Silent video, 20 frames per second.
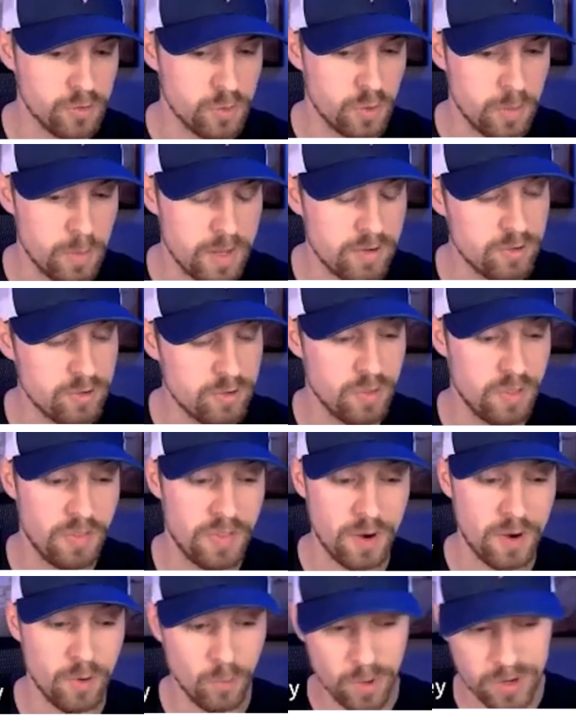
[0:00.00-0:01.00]
also want to make sure that
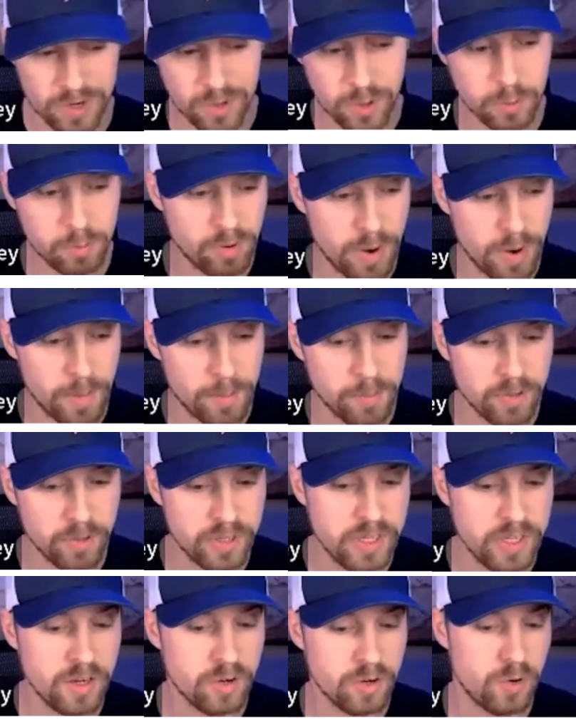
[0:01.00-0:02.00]
they render
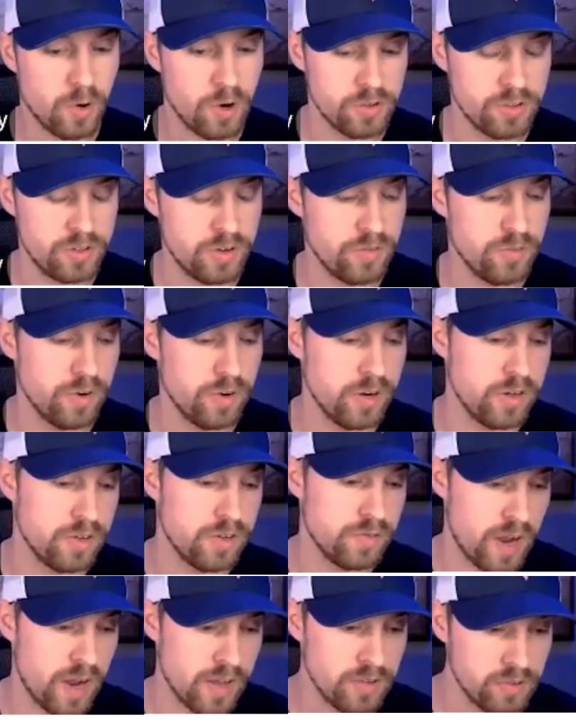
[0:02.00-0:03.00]
properly across different
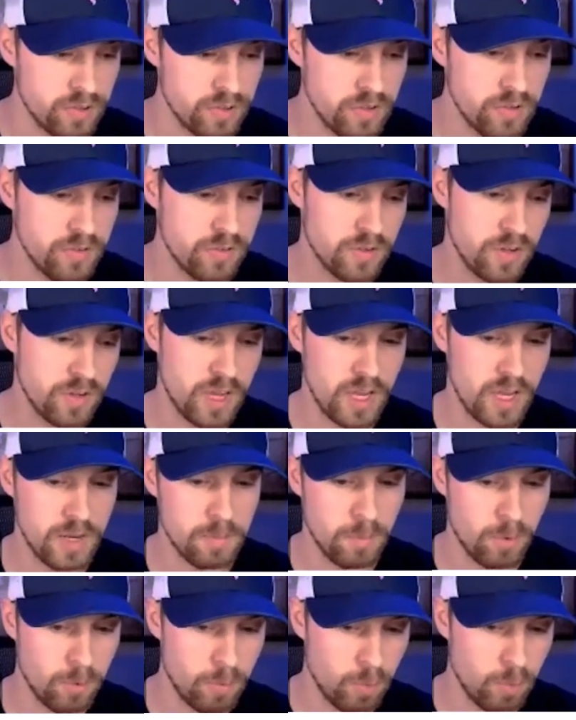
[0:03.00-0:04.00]
devices
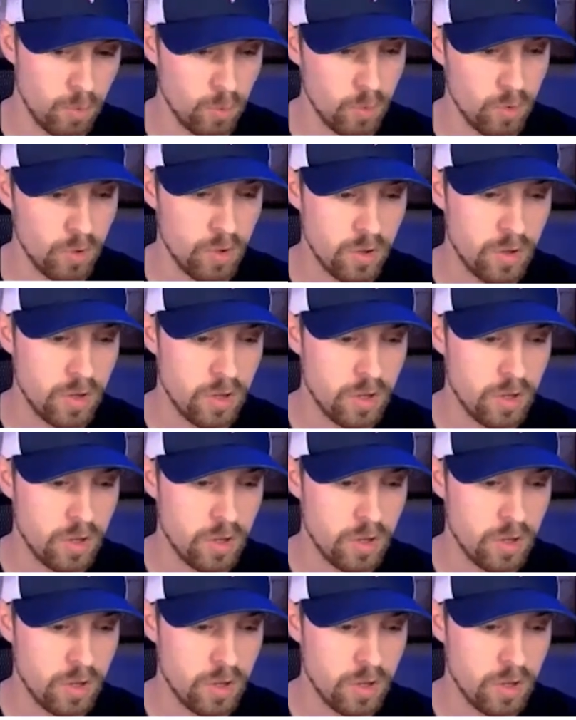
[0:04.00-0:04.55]
and mobile,